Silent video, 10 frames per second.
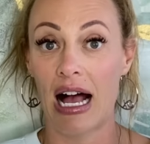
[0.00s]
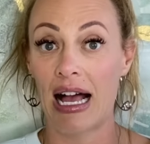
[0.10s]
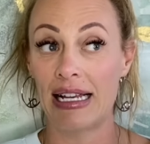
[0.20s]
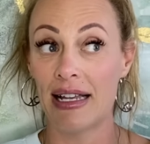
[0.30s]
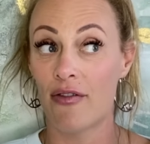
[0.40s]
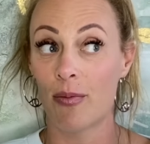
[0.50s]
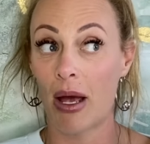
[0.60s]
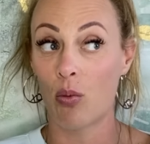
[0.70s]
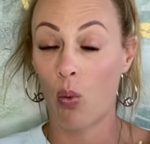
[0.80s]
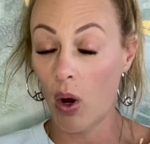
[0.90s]
I never
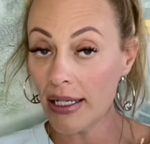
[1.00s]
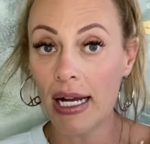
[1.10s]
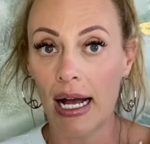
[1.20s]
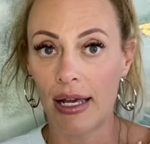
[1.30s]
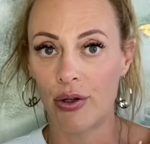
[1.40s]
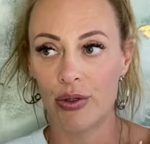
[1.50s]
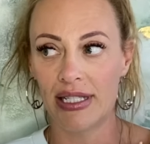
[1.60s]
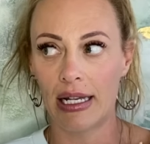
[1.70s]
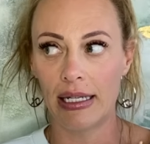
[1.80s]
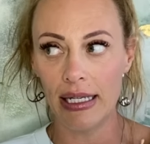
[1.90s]
met one guy who
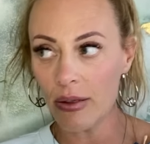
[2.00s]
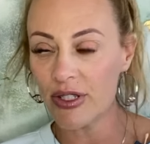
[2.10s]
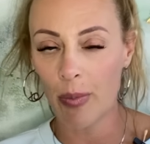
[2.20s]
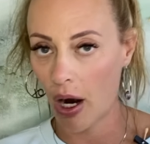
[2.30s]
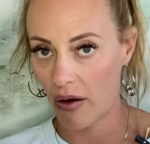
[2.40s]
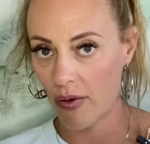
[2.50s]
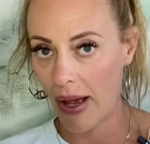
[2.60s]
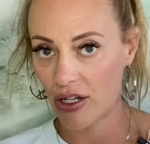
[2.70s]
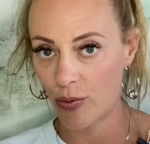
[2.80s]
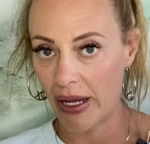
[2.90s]
said he was part of a
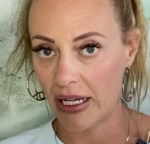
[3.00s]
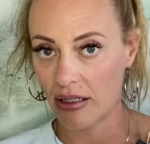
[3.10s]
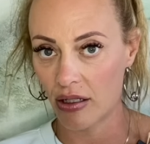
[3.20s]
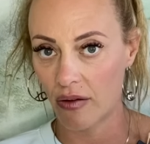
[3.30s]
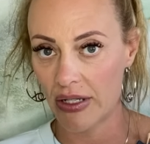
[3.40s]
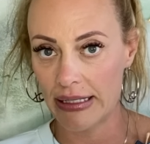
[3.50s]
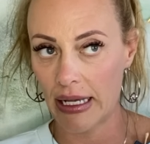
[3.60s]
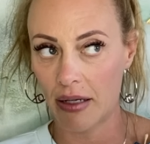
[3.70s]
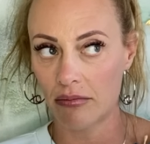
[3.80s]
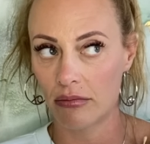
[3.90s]
matchmaking service,
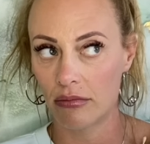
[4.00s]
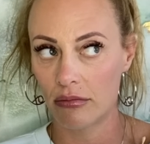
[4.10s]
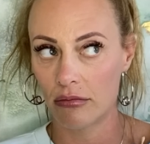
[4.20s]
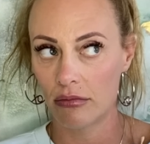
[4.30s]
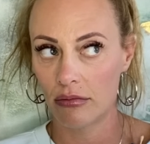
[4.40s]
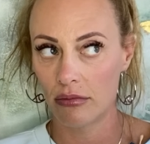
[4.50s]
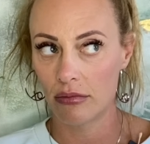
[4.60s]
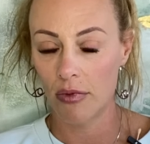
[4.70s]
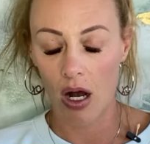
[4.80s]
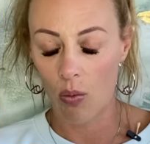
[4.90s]
like
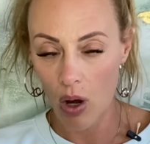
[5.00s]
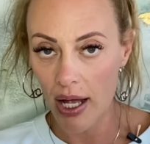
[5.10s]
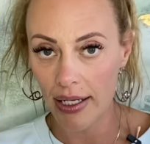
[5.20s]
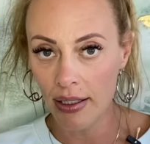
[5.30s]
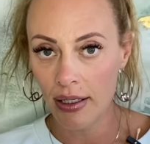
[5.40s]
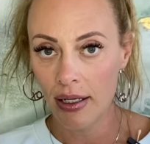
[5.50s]
not one.